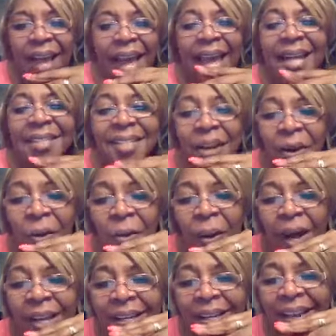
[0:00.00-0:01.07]
Hey,
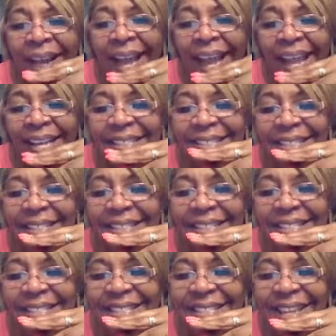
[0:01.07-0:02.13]
Tarawana, hey, it's good
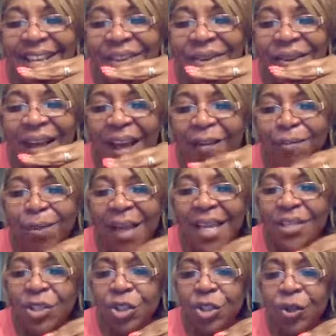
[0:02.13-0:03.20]
to see you. God
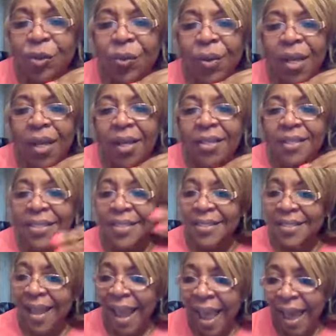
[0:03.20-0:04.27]
bless you.
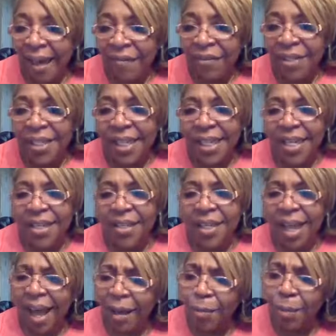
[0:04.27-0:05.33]
Sister
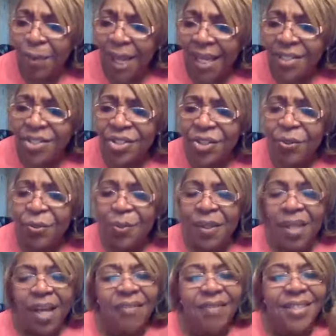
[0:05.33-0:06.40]
Evelyn, God bless you.
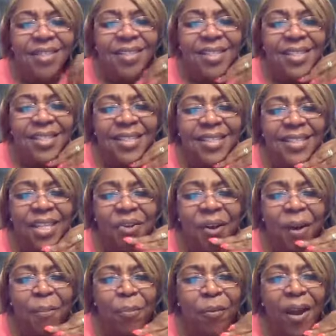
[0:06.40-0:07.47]
Beloved, it's good to see
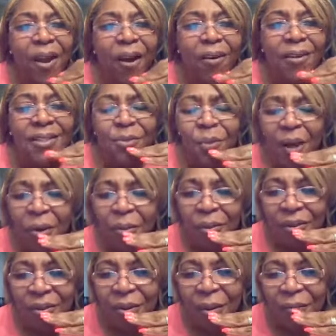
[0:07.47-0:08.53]
you. I pray all is well
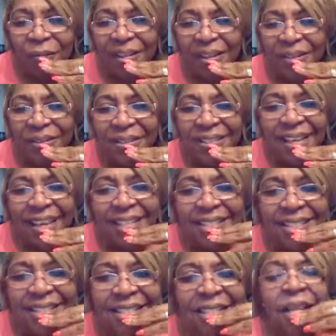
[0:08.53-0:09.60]
with you over there in
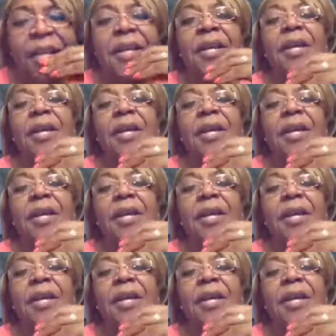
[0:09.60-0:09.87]
Texas.